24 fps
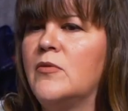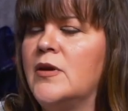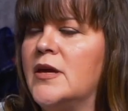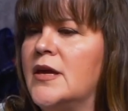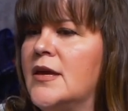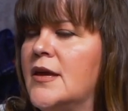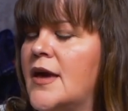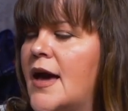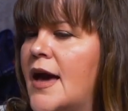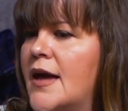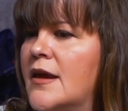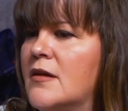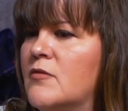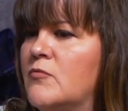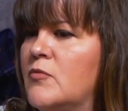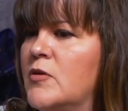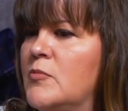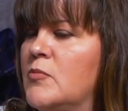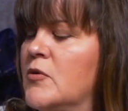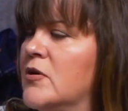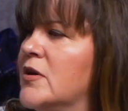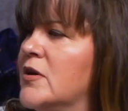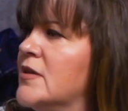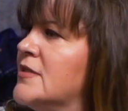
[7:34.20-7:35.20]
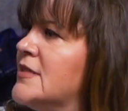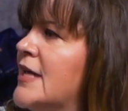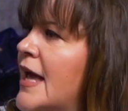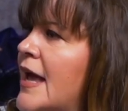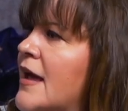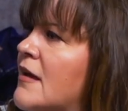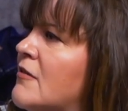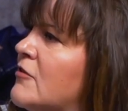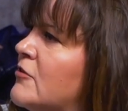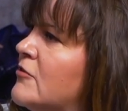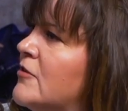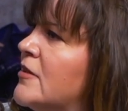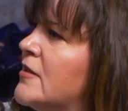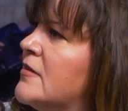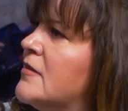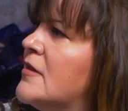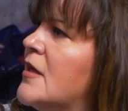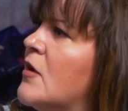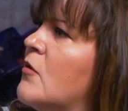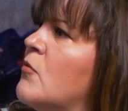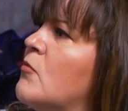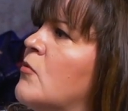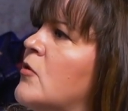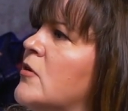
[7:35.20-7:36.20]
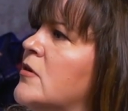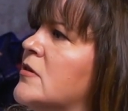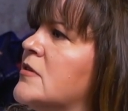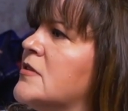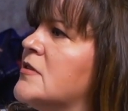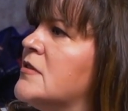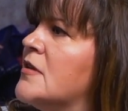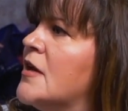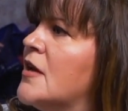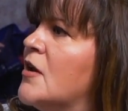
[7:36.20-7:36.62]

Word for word: we had we brought a tailor in that worked